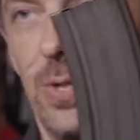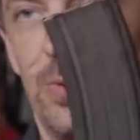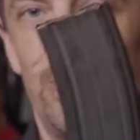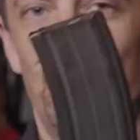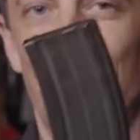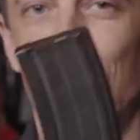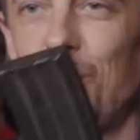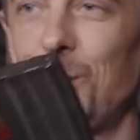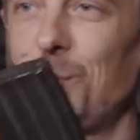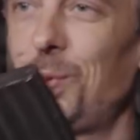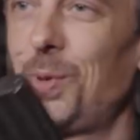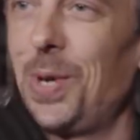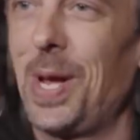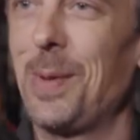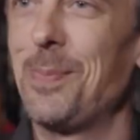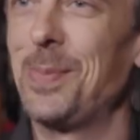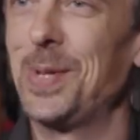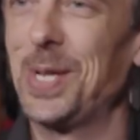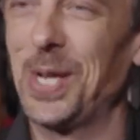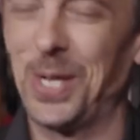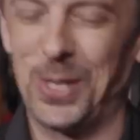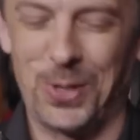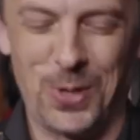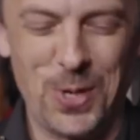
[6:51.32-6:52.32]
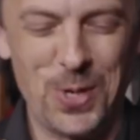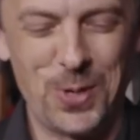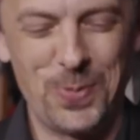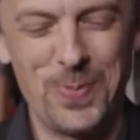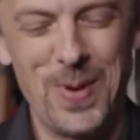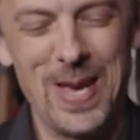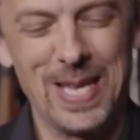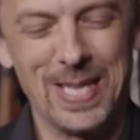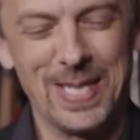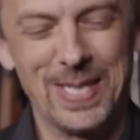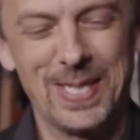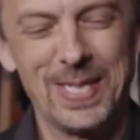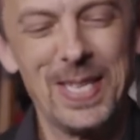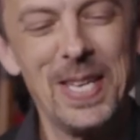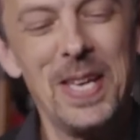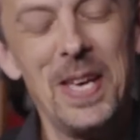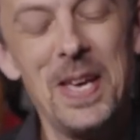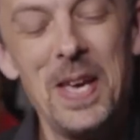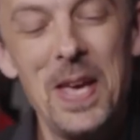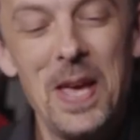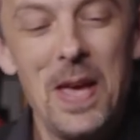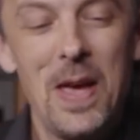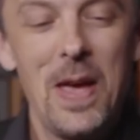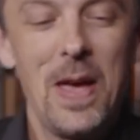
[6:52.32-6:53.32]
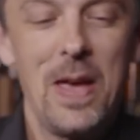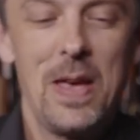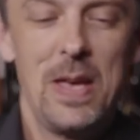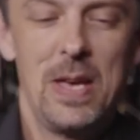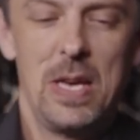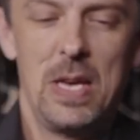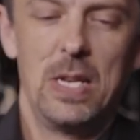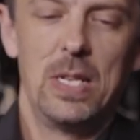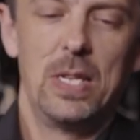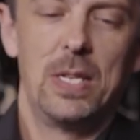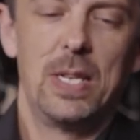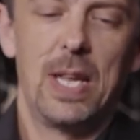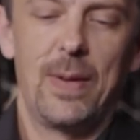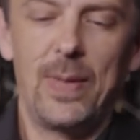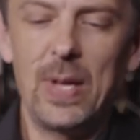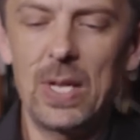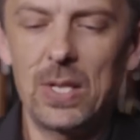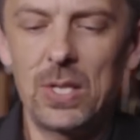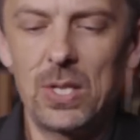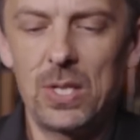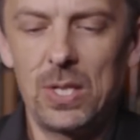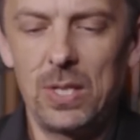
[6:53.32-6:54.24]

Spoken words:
is of course what ambidextrous means. Now that's,